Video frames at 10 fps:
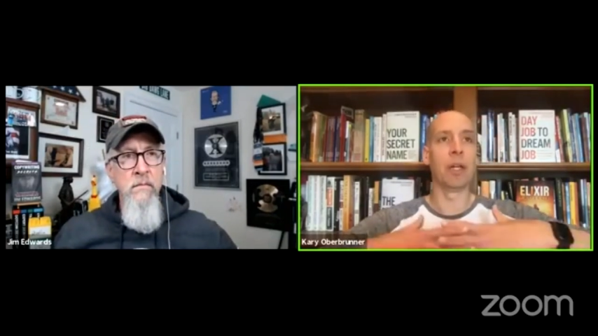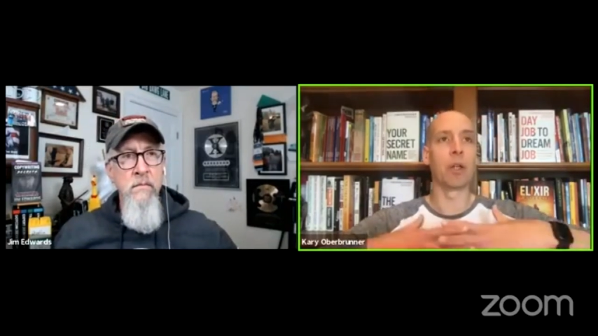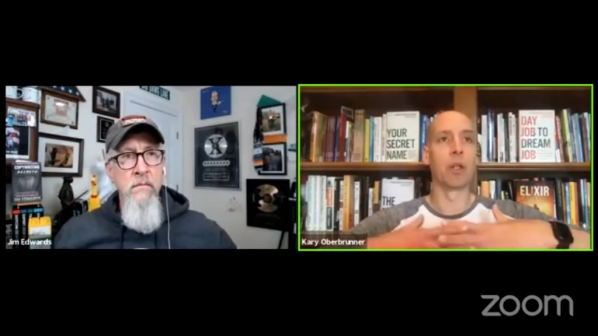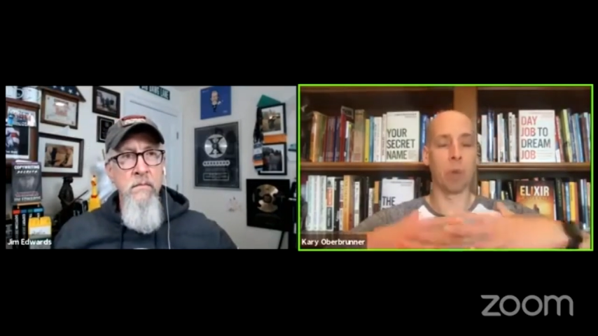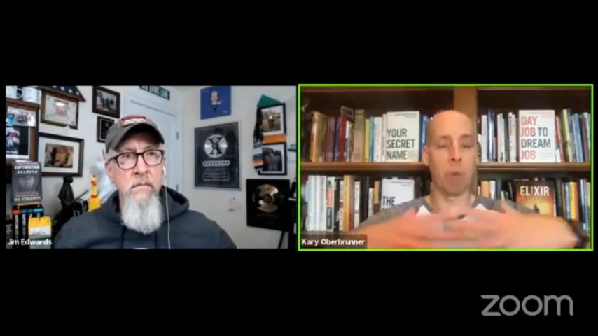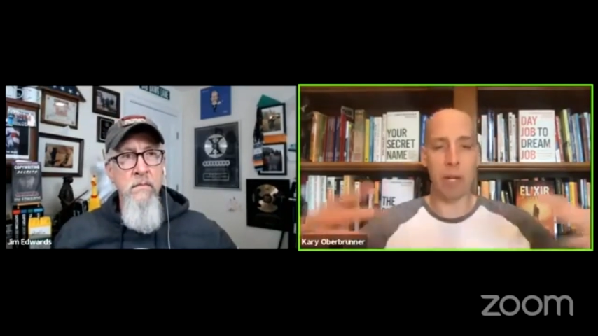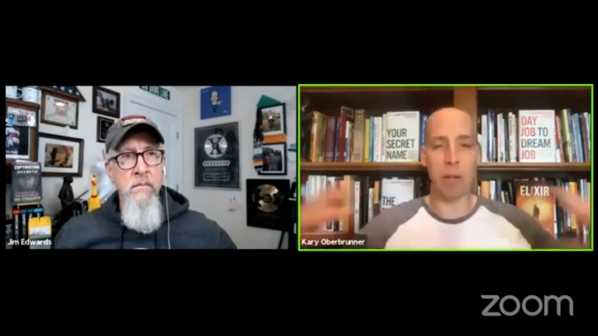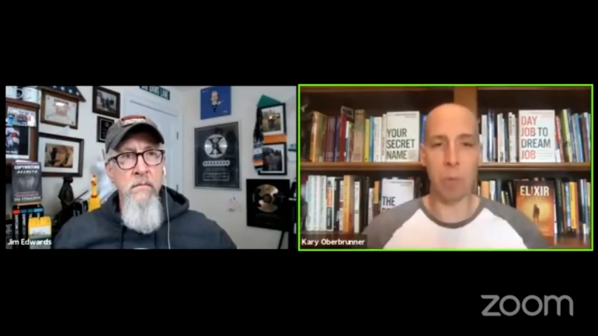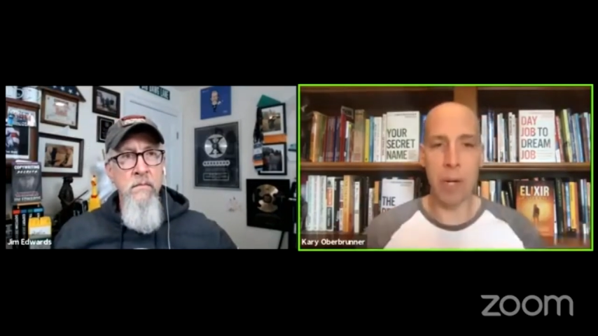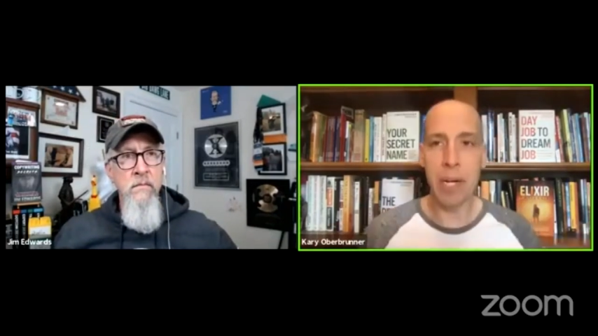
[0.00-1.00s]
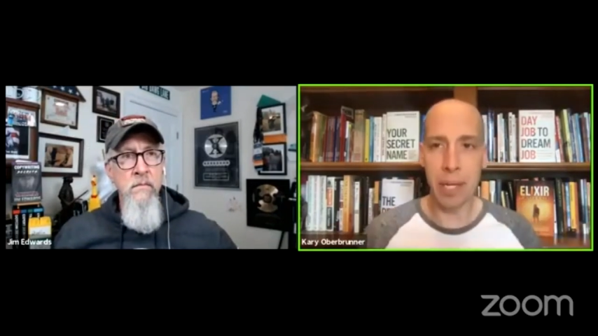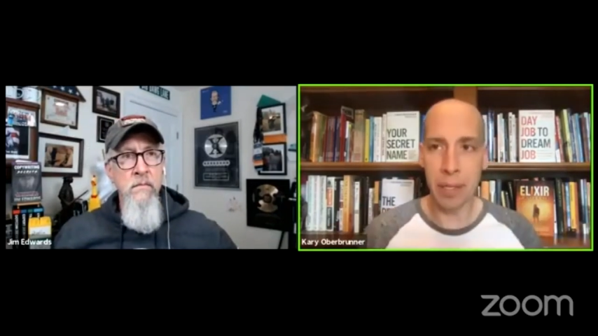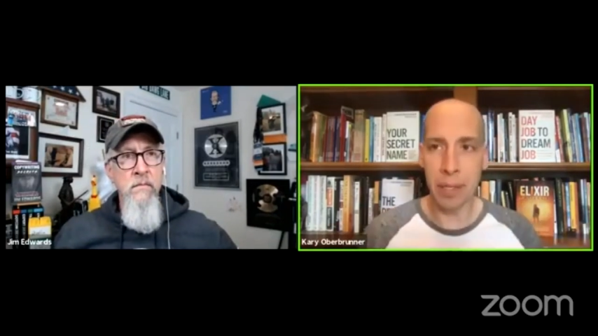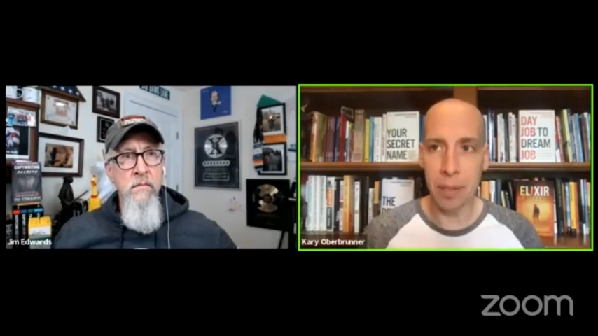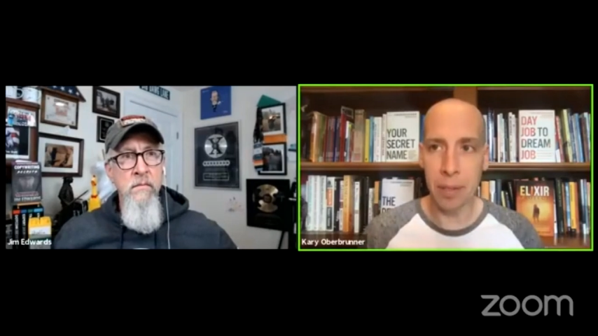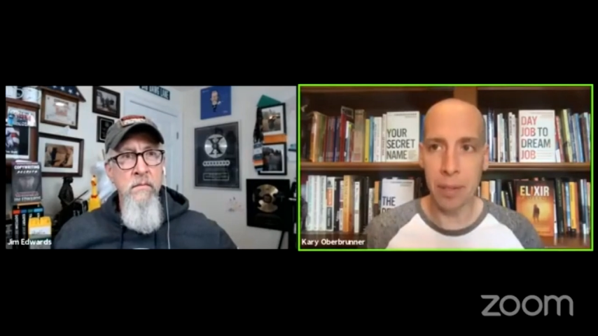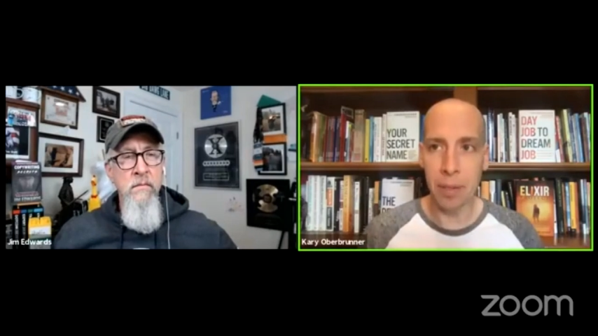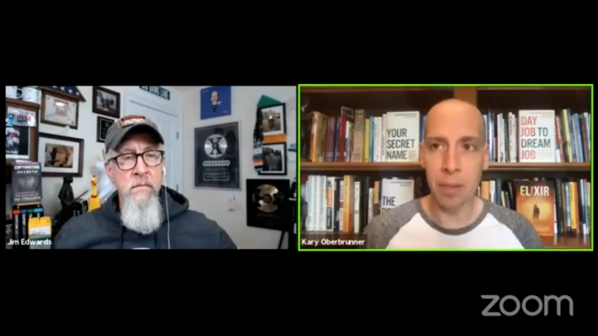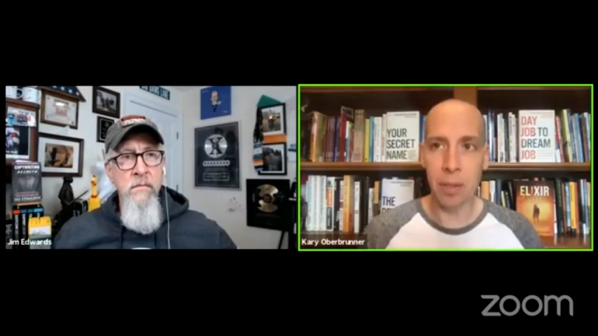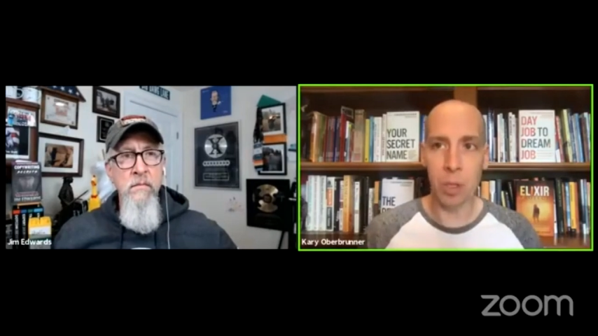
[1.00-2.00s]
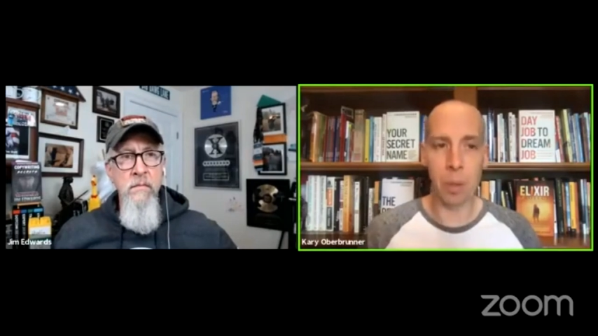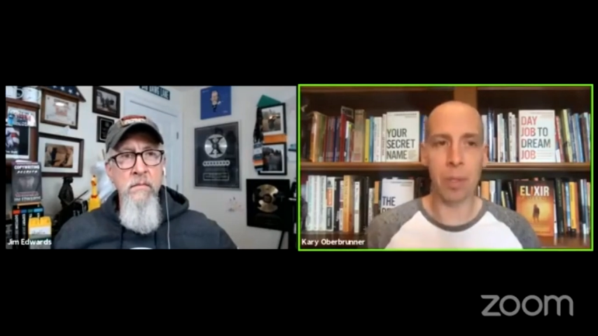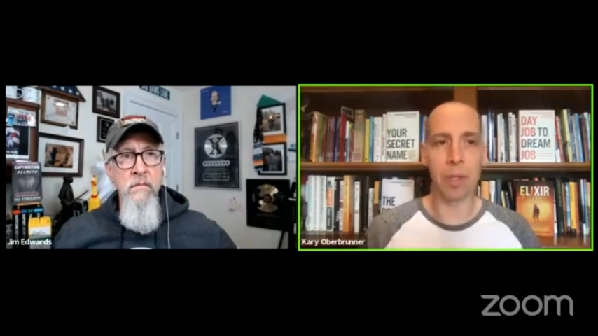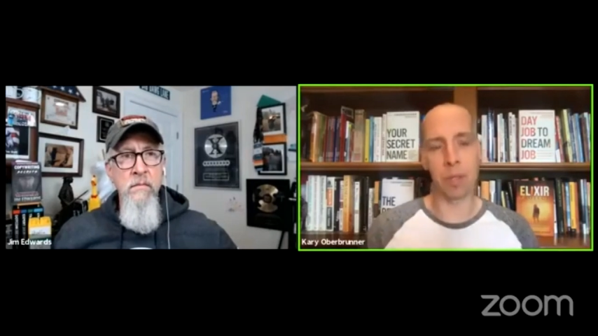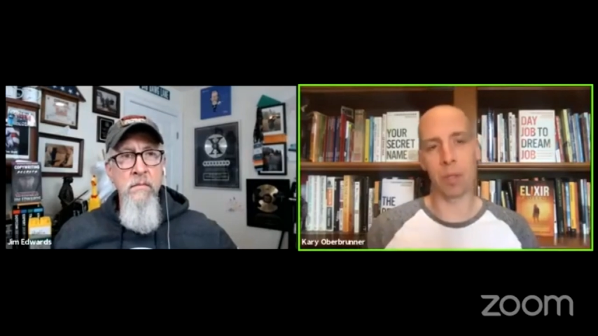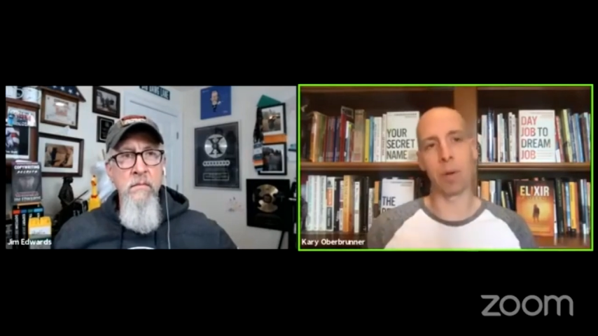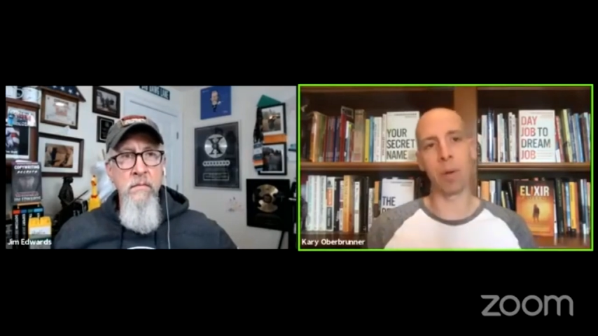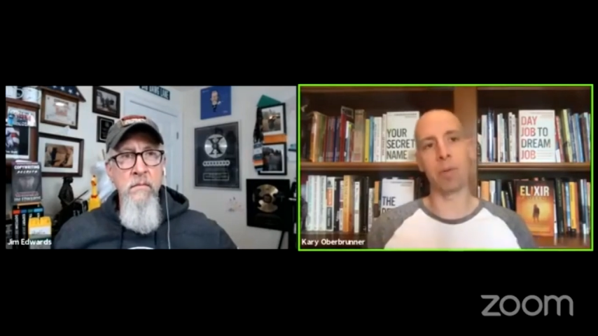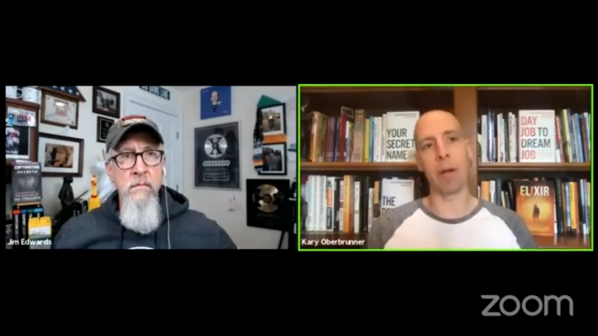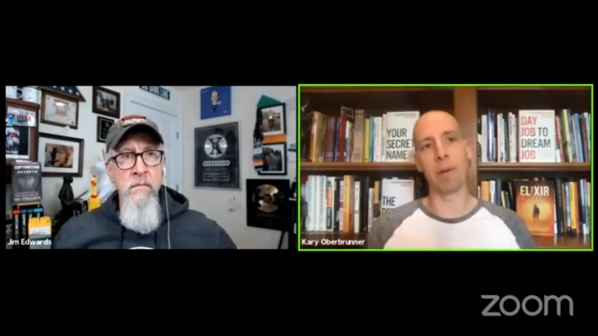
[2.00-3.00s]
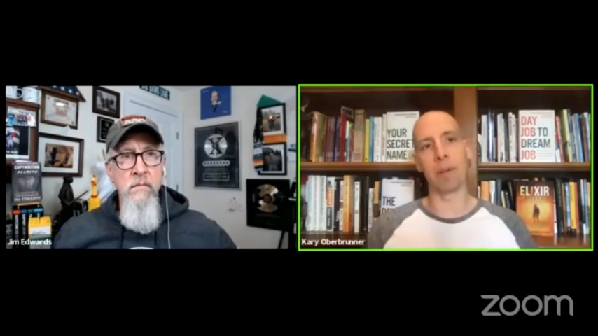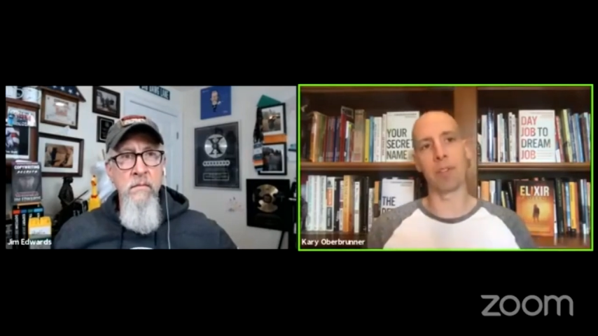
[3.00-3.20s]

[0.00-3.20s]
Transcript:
Speaker 1: great reading during the coronavirus.